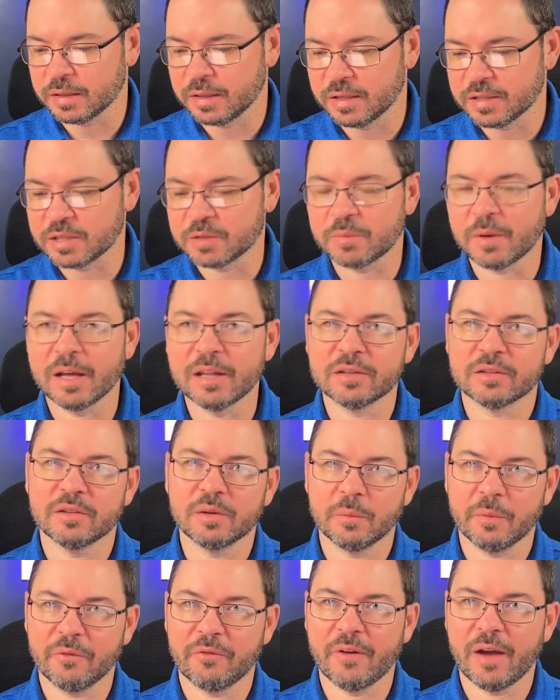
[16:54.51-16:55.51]
And this is why this is
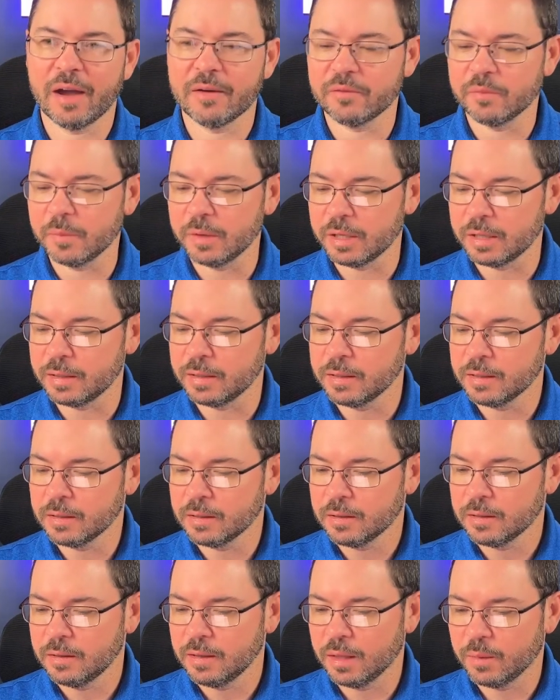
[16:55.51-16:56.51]
number 5 to me,
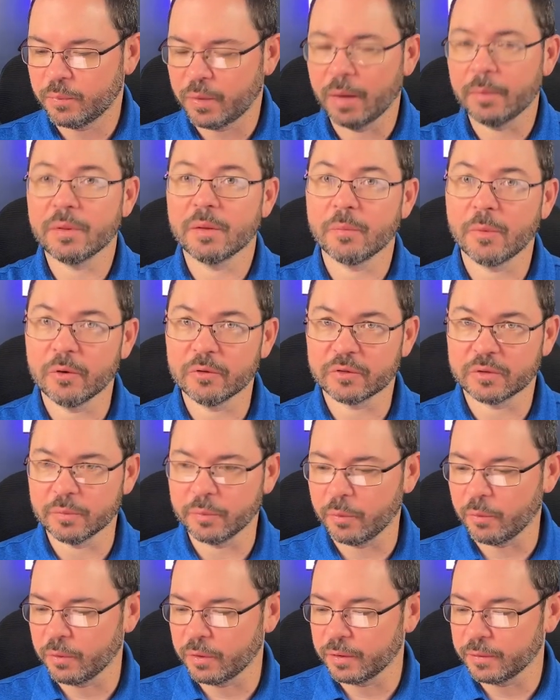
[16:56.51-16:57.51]
and probably the most
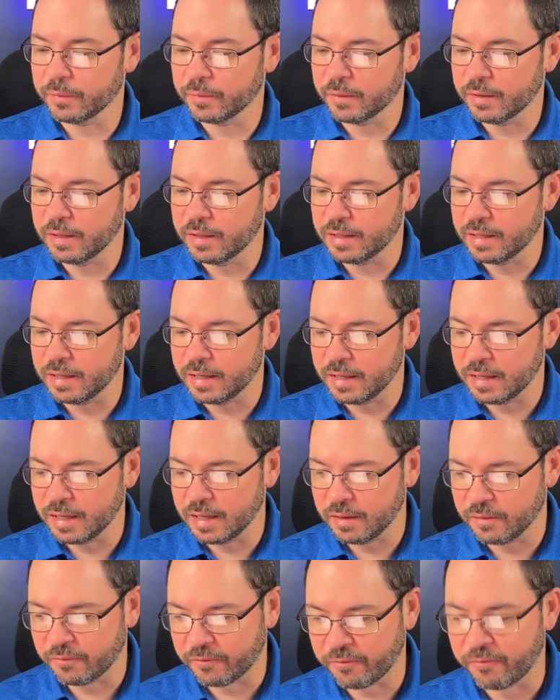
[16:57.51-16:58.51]
important,
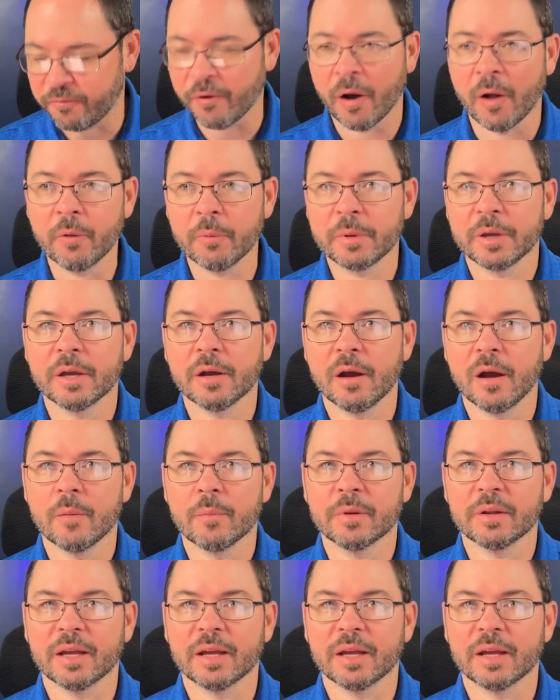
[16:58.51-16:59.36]
in following up.